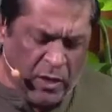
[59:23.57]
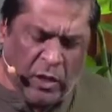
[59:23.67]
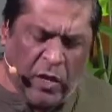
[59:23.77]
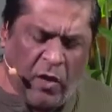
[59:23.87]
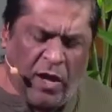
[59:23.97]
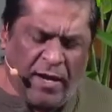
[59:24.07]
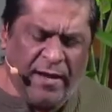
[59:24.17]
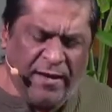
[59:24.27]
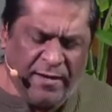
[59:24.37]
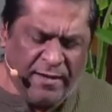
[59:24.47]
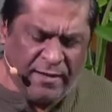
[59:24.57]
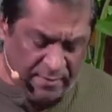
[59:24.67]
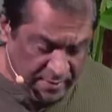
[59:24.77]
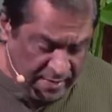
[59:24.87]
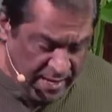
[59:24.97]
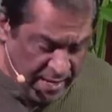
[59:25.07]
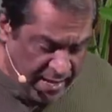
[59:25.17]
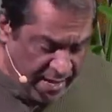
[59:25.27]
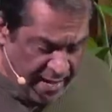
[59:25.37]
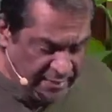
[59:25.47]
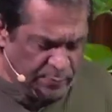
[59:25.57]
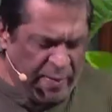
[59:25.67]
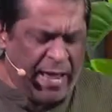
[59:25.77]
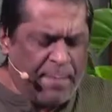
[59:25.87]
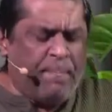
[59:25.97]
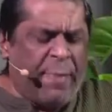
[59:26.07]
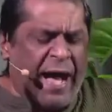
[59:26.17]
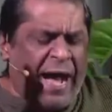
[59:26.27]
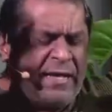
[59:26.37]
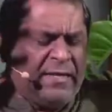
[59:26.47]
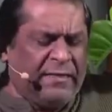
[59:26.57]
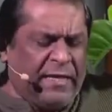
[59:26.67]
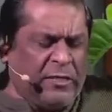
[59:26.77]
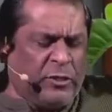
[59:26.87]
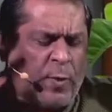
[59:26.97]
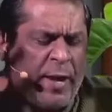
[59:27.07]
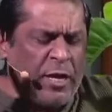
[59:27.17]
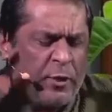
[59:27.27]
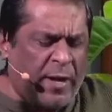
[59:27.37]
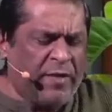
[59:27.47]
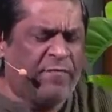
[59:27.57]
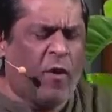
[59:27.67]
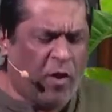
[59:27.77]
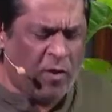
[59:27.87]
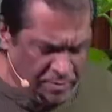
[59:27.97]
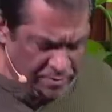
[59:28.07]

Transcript: Lord, as we embark in 2024,